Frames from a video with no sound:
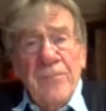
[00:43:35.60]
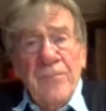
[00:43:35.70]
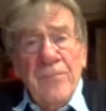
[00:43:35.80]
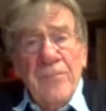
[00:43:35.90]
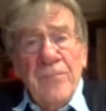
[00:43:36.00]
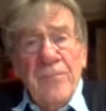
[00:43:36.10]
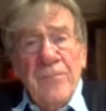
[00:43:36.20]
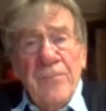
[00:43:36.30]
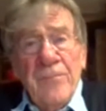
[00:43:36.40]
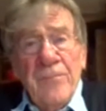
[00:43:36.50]
and
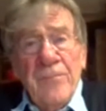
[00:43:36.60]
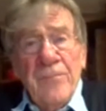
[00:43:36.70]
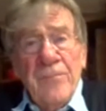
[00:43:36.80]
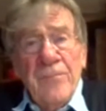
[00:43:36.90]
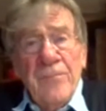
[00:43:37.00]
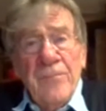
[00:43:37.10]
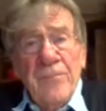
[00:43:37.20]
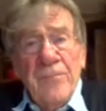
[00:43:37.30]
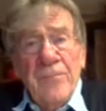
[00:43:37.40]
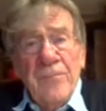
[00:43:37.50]
I think operates much
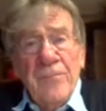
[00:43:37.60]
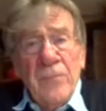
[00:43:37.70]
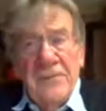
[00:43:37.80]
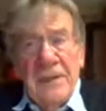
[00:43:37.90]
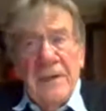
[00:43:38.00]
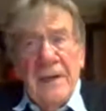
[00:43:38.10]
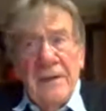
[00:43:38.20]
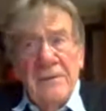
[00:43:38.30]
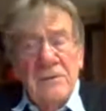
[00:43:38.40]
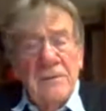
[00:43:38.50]
more sensitively
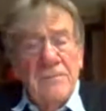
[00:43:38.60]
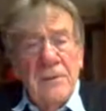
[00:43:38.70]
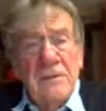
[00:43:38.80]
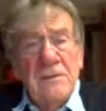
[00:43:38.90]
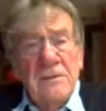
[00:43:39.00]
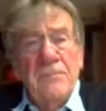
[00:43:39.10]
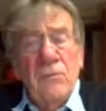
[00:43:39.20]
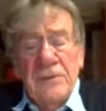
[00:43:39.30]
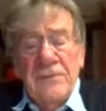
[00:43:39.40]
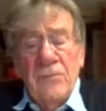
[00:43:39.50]
now and in a
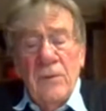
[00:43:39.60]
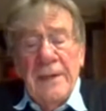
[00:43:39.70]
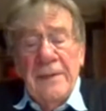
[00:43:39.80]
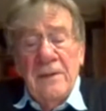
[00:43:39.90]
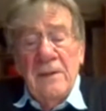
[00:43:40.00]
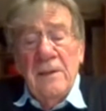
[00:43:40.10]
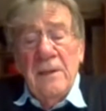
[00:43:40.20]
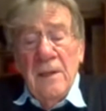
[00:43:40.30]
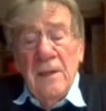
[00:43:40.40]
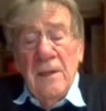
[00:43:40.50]
supportive way that
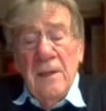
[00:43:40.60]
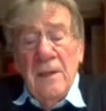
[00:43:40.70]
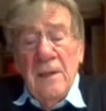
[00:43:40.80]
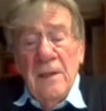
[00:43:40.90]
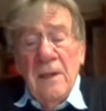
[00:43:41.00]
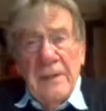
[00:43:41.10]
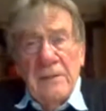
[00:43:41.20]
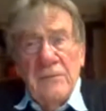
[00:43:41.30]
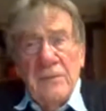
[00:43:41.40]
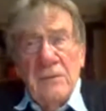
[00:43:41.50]
hopefully
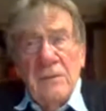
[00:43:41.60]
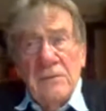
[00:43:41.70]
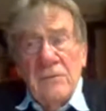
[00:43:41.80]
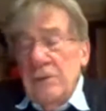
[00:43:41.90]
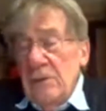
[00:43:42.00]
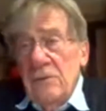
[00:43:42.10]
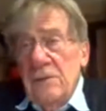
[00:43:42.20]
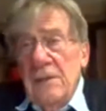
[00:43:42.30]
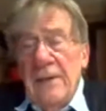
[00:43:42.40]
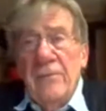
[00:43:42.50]
has
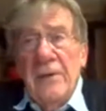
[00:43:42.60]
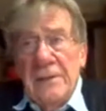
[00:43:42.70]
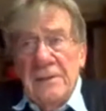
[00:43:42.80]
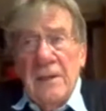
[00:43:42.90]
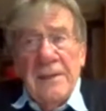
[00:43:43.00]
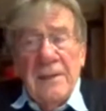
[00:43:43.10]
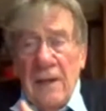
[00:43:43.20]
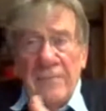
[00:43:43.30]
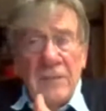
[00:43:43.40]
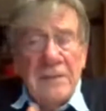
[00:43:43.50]
reduced that risk.
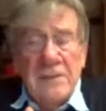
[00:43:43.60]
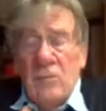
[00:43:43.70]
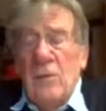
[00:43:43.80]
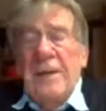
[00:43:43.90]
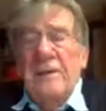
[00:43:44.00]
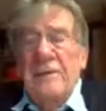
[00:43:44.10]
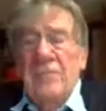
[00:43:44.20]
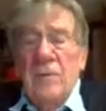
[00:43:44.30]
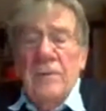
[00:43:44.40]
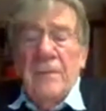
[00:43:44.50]
I'm less aware
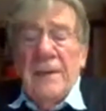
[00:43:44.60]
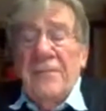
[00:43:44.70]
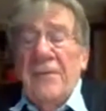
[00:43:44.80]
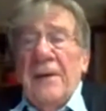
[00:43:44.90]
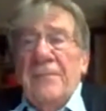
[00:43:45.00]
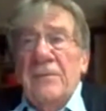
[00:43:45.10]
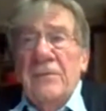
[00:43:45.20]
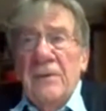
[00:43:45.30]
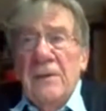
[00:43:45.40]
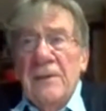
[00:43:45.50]
of what might have
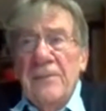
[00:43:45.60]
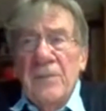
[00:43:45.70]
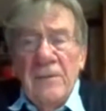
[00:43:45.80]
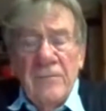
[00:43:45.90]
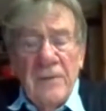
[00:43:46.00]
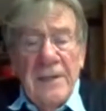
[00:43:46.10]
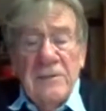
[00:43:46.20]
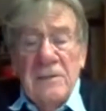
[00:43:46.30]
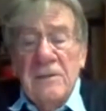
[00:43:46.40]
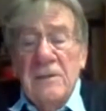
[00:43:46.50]
happened in
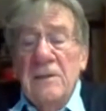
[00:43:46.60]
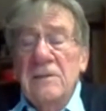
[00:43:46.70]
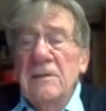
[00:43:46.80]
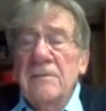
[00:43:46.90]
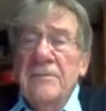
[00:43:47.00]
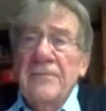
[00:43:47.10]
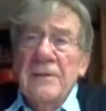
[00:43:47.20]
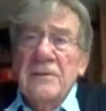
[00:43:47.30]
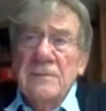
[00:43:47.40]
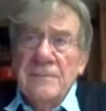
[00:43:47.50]
relation to the nursing
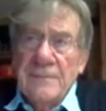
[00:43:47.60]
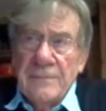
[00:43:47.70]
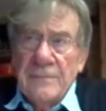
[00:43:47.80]
profession.